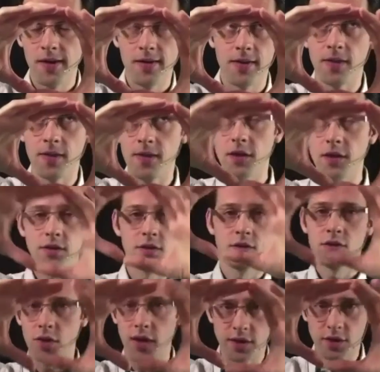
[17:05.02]
not
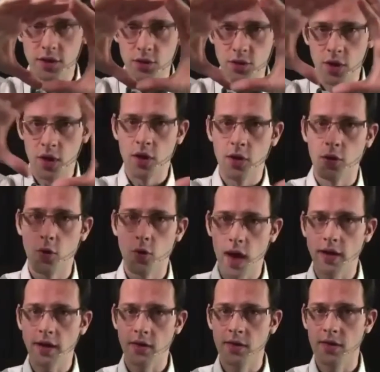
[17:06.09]
try to
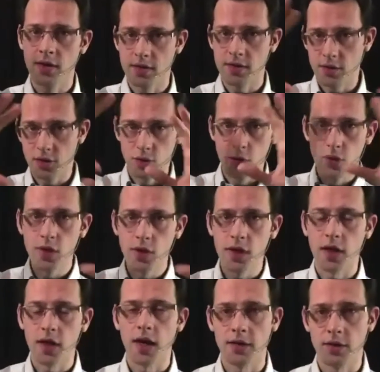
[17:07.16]
widen this, to look
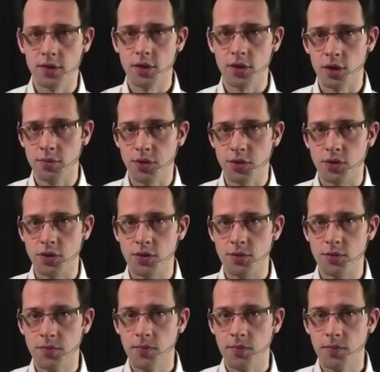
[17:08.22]
at other options.